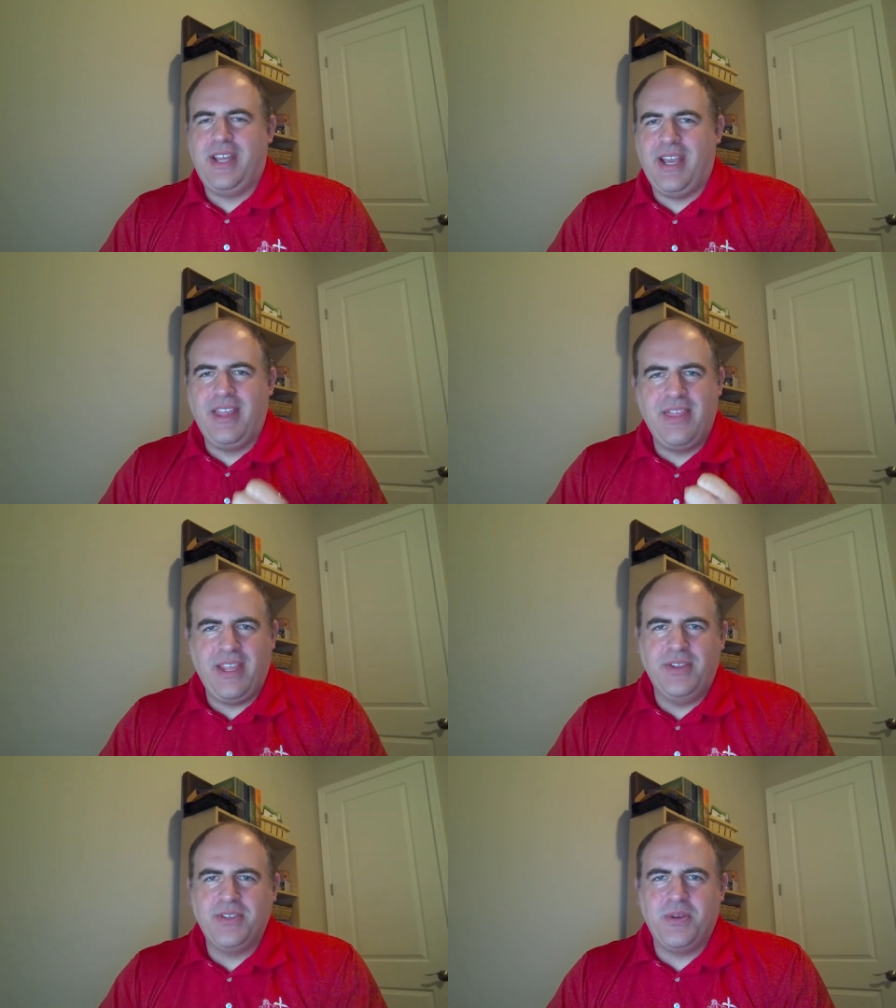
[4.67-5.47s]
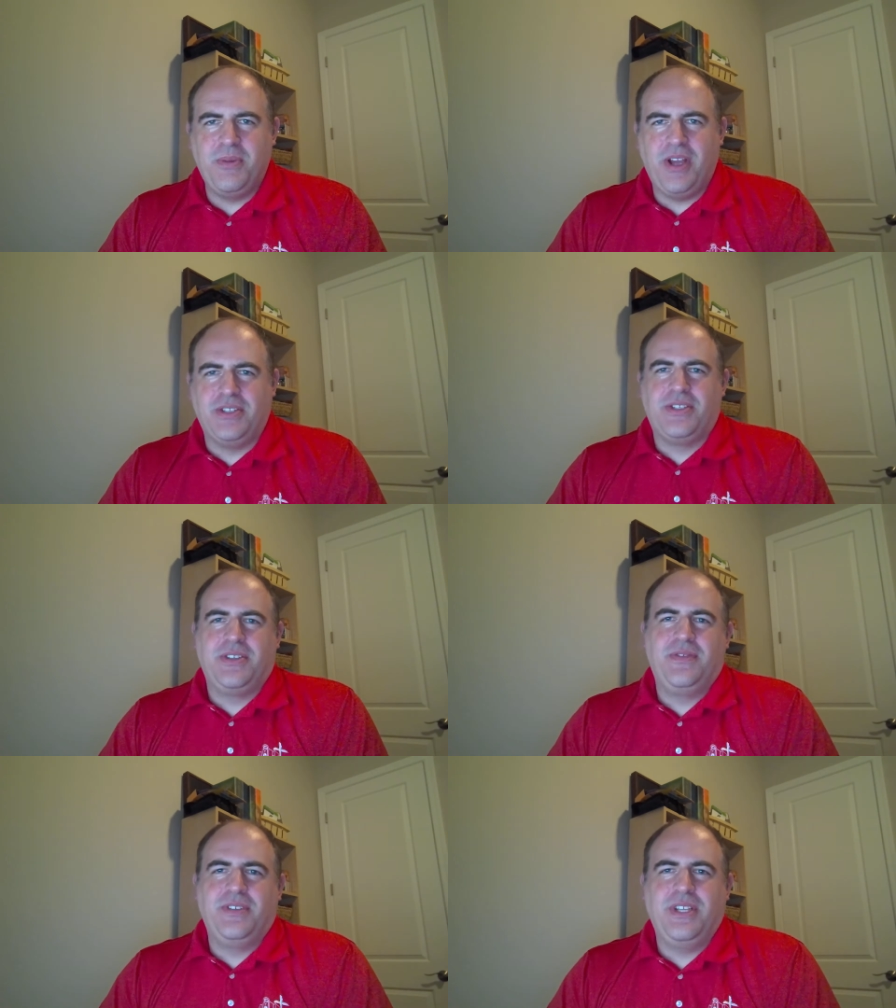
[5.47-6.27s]
I thank you so
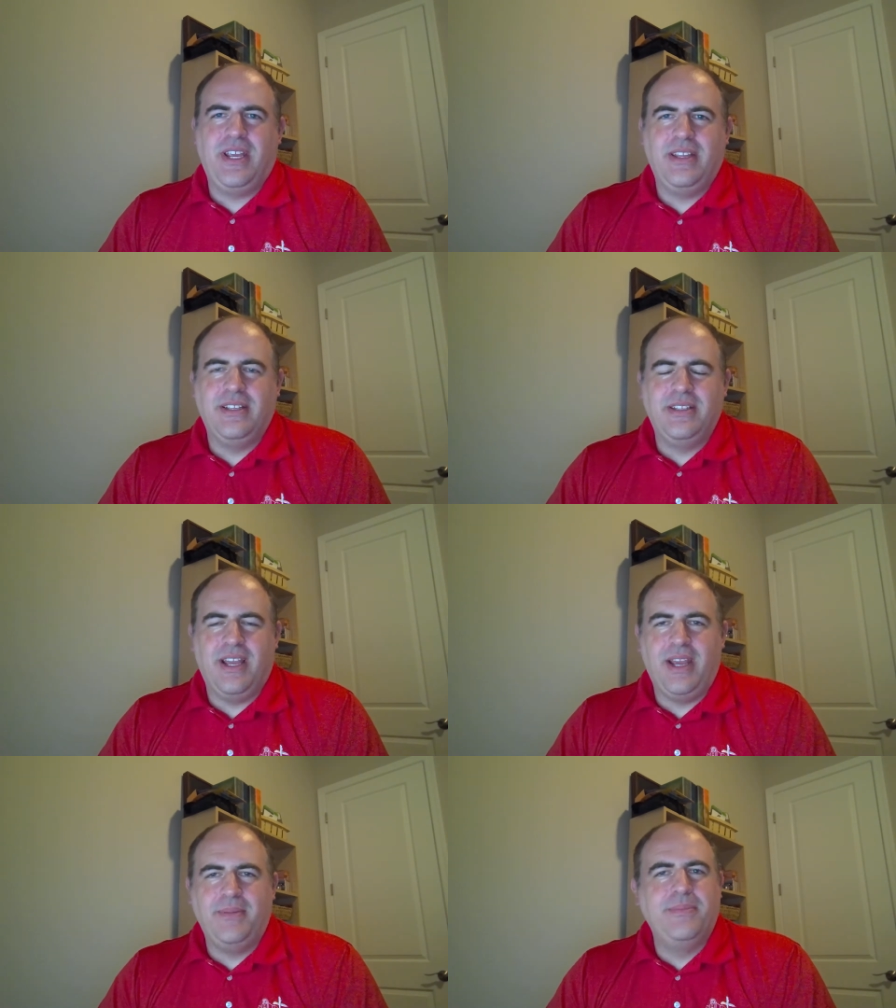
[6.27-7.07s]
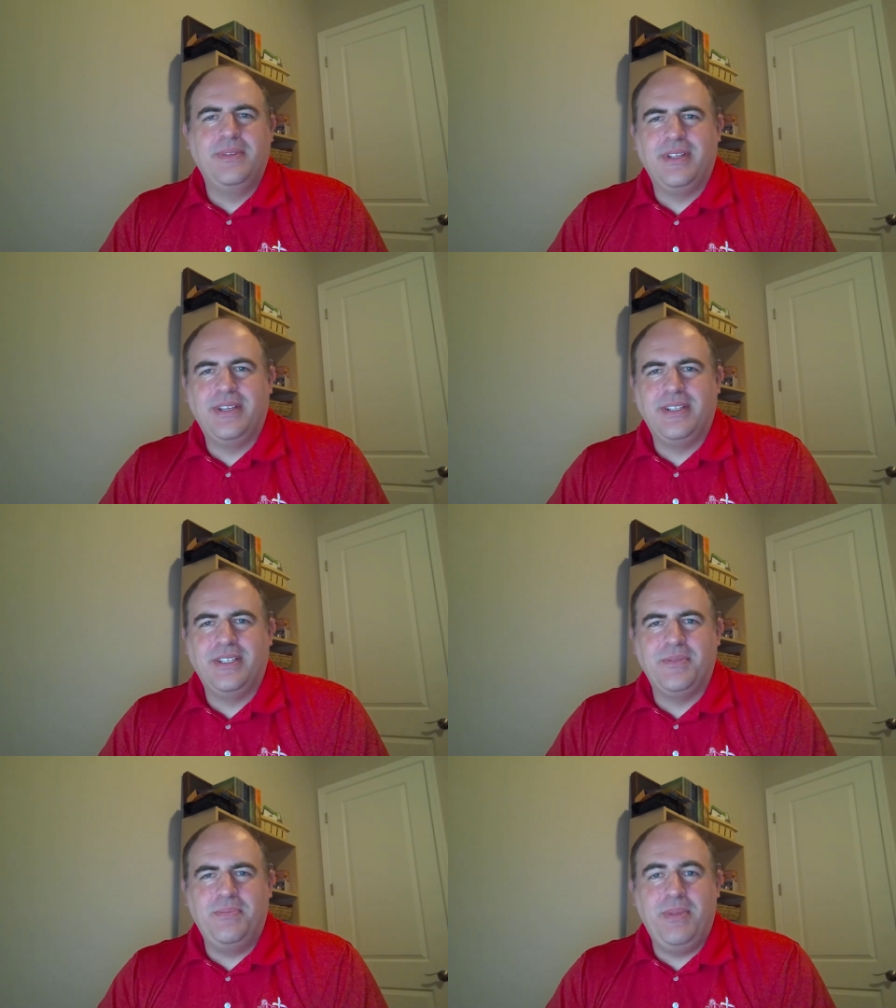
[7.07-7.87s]
much for taking the time uh,
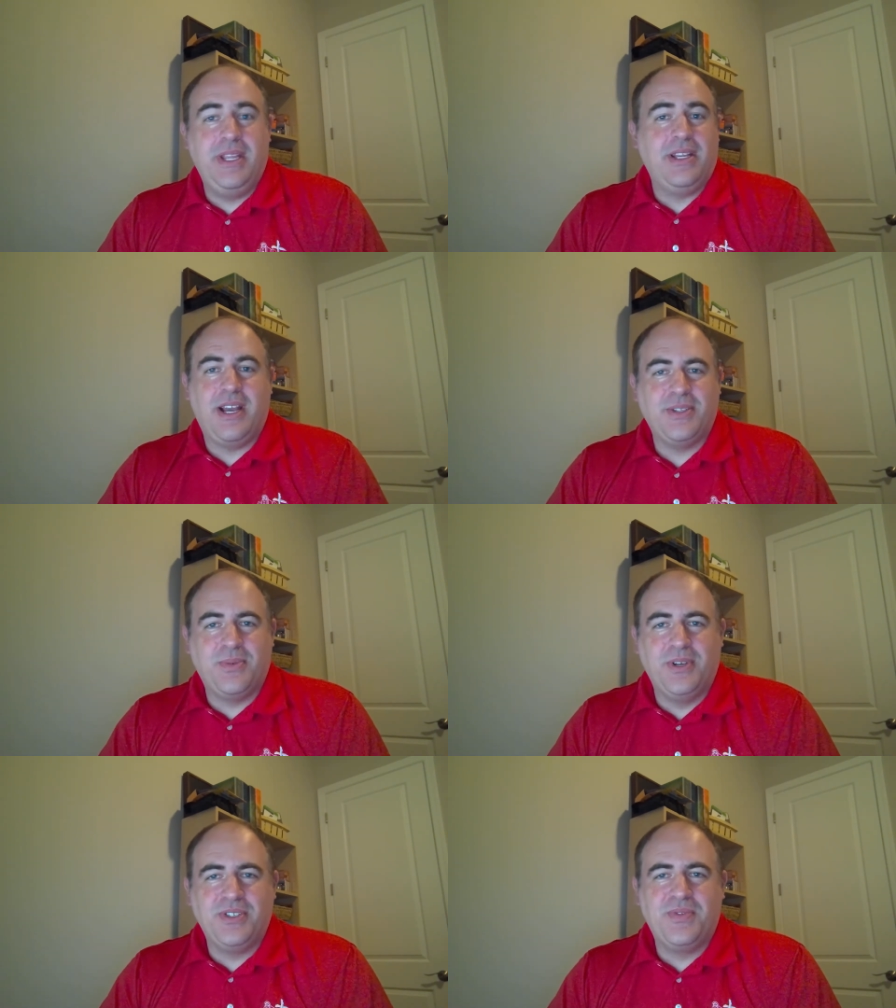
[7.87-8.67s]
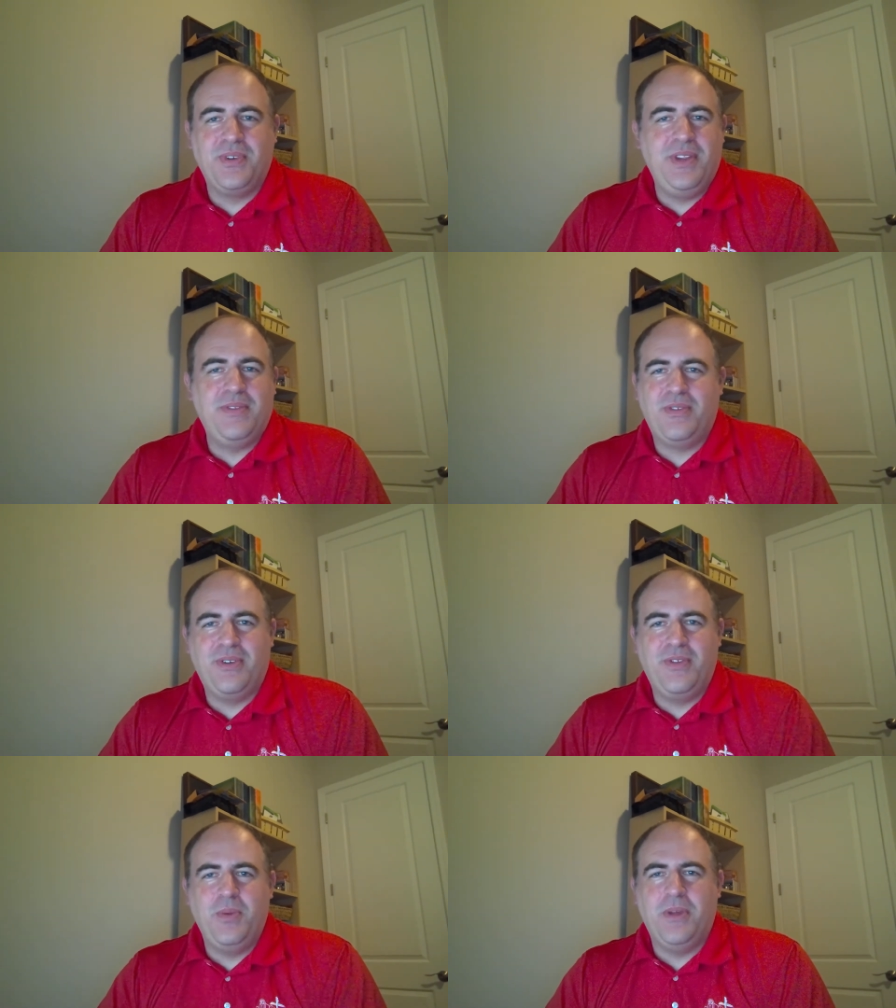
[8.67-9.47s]
be in God's Word, just for, even for
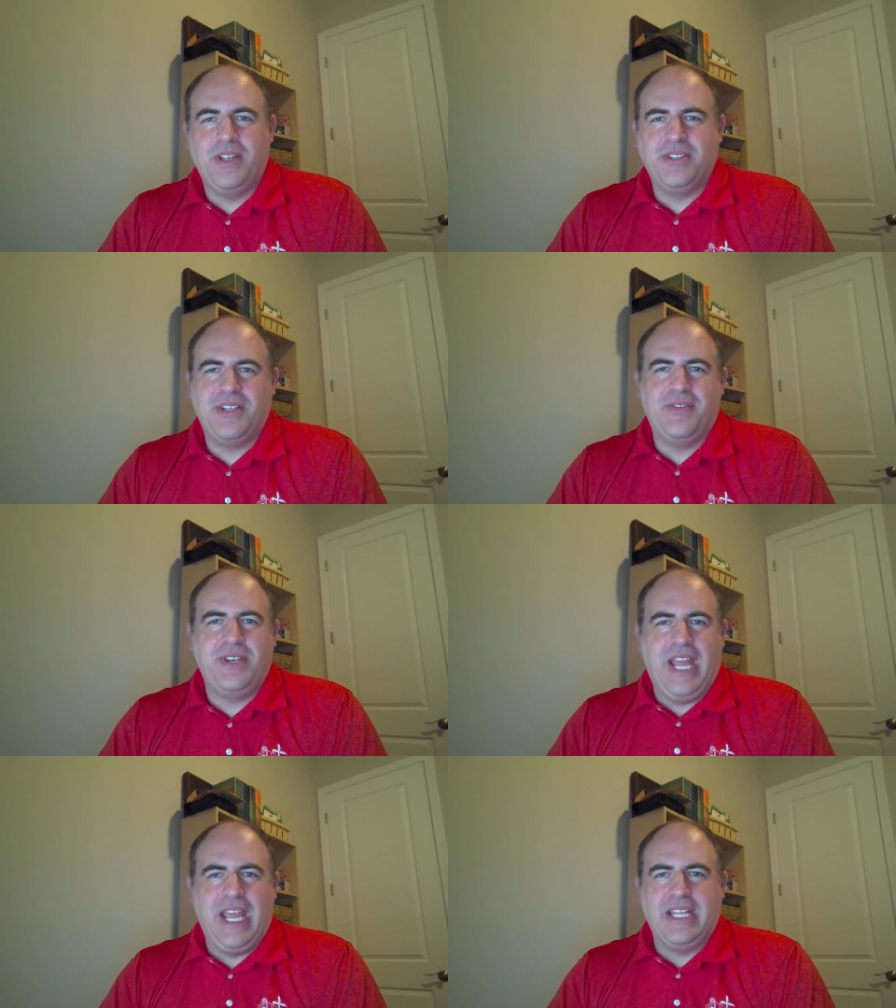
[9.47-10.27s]
a few minutes every day.